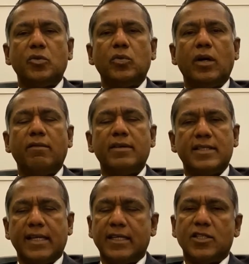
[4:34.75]
to our
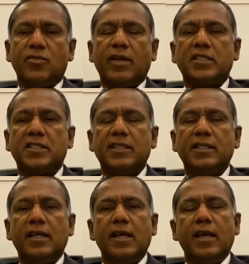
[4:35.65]
satisfaction,